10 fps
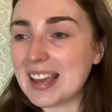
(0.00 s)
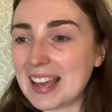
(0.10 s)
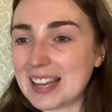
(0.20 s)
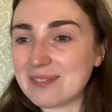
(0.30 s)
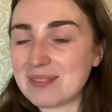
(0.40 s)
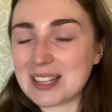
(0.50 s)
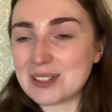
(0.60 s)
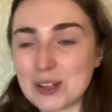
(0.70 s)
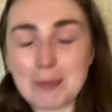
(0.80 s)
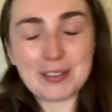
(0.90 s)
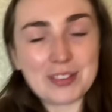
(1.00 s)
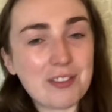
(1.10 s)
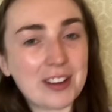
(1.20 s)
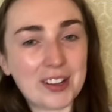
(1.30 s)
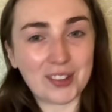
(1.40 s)
and do all my
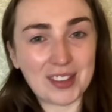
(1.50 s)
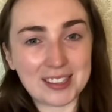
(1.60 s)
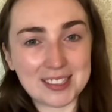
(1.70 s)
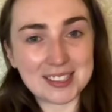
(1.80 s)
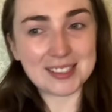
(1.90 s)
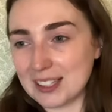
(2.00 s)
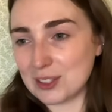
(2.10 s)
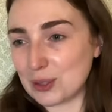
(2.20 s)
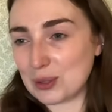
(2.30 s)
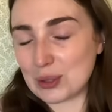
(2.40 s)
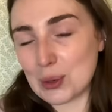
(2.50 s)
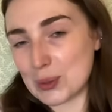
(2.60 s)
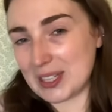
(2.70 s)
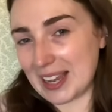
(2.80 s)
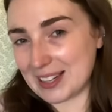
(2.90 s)
favourite little things to
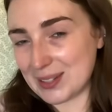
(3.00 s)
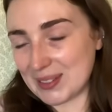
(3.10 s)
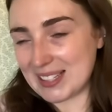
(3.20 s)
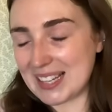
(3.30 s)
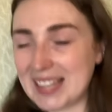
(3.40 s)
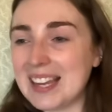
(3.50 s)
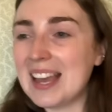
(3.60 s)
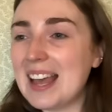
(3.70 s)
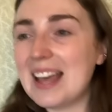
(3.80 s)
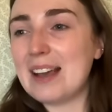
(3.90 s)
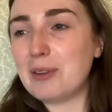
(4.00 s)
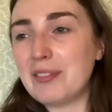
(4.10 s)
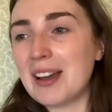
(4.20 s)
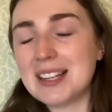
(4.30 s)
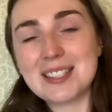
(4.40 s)
cozy into a day. We've
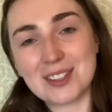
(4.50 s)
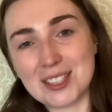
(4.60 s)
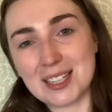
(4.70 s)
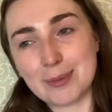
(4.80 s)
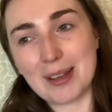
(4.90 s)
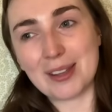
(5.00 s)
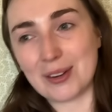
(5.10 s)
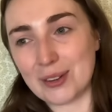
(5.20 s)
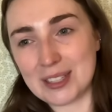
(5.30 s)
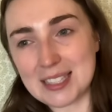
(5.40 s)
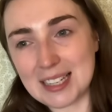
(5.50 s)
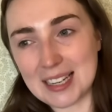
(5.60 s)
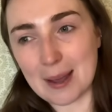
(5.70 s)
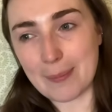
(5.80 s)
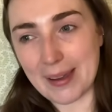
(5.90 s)
had such nice weather. Honestly,
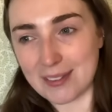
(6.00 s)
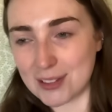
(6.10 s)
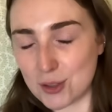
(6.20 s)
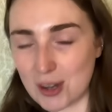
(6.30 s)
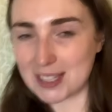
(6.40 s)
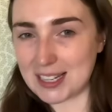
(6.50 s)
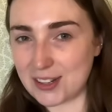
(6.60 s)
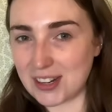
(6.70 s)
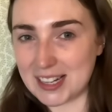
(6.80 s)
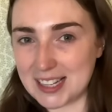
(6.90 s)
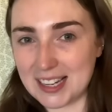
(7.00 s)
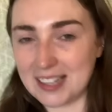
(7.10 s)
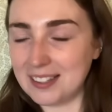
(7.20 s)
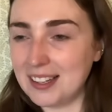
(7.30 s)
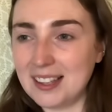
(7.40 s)
a bit of a drizzly grey
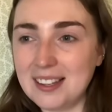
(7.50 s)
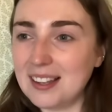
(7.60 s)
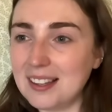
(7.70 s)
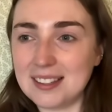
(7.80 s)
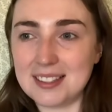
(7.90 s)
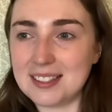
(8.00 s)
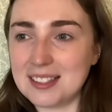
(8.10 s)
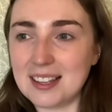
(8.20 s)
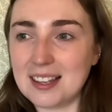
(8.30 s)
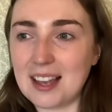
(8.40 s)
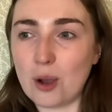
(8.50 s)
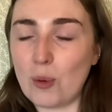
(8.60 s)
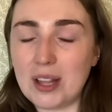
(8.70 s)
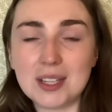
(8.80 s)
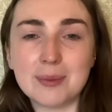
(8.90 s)
day is a
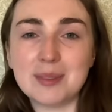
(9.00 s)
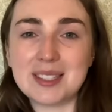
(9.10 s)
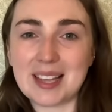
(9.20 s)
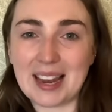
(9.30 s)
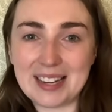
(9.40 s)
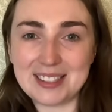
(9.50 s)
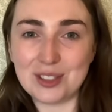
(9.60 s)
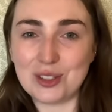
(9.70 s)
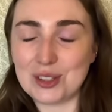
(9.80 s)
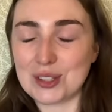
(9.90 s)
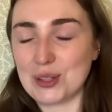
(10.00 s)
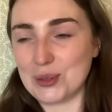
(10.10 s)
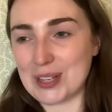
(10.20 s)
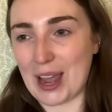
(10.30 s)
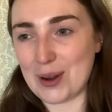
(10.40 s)
welcome sight to just slow
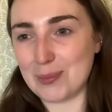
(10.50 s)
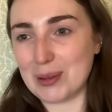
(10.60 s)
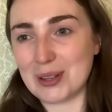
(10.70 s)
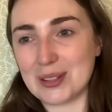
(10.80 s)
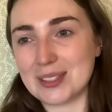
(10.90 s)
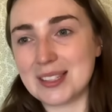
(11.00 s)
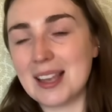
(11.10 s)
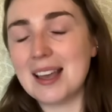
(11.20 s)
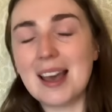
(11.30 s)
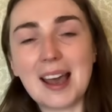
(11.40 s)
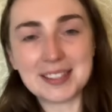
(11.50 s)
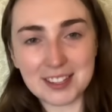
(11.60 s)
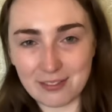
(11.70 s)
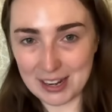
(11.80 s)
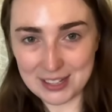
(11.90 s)
down, because as
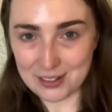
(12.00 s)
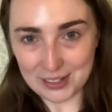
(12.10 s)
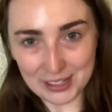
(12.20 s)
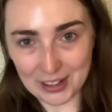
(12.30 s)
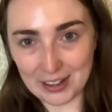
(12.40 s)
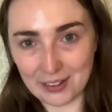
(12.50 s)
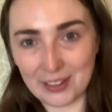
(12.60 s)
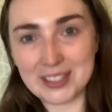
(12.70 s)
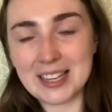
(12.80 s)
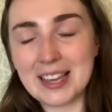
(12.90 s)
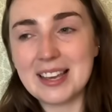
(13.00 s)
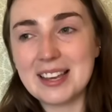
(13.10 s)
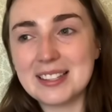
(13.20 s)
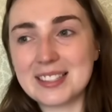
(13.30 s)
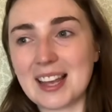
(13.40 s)
I've mentioned on here a lot,
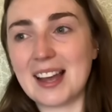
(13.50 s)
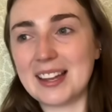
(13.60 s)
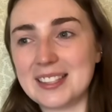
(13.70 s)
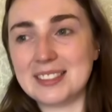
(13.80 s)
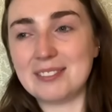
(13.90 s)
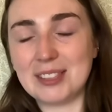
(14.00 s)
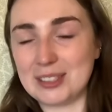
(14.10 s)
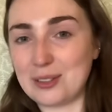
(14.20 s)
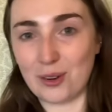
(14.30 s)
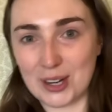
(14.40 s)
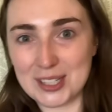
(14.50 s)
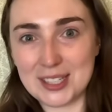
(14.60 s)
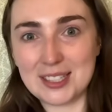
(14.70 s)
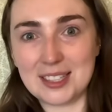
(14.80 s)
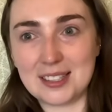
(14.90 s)
skies when it's
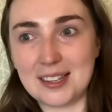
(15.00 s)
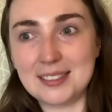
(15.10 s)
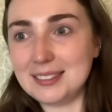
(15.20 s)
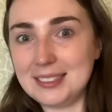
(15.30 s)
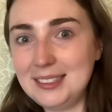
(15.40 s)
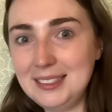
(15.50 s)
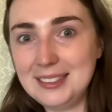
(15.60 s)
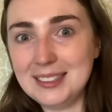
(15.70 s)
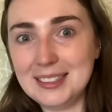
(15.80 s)
gorgeous is like, oh, I've got to